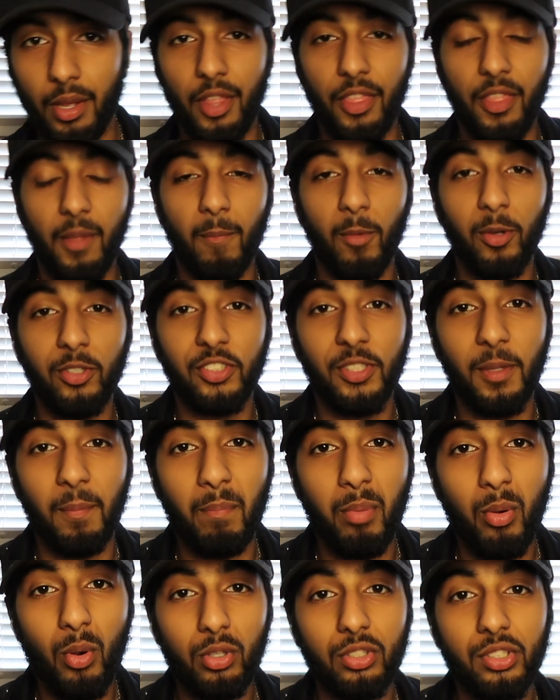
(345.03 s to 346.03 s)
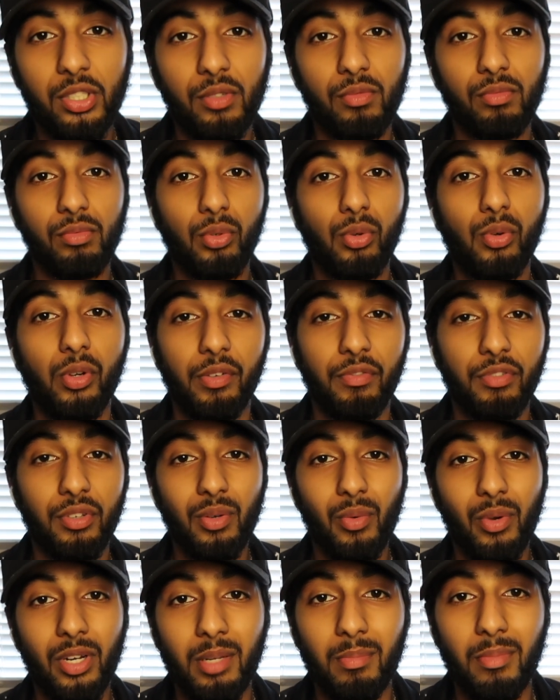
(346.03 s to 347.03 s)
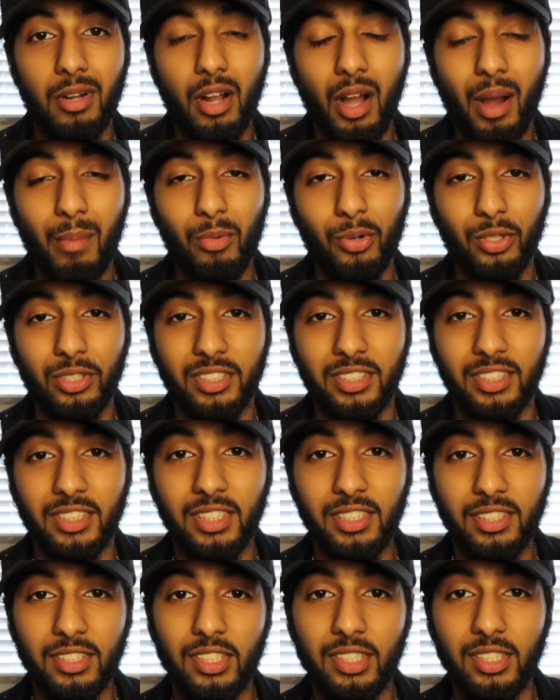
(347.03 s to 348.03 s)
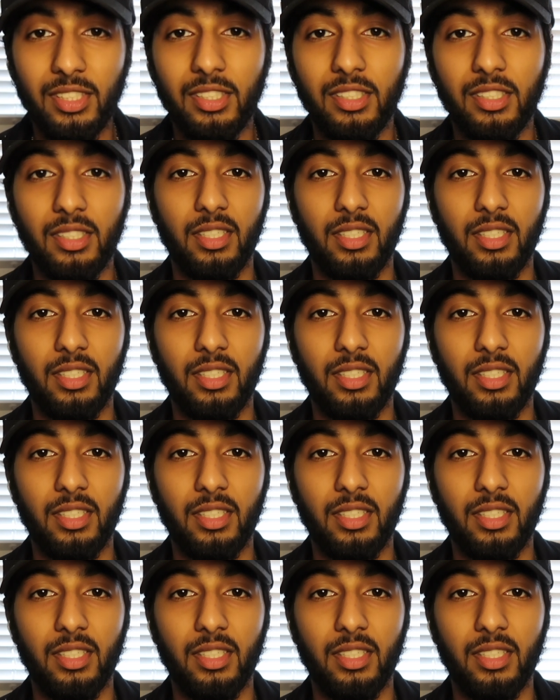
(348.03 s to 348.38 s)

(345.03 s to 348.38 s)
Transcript: The most important rule if you want to become consistent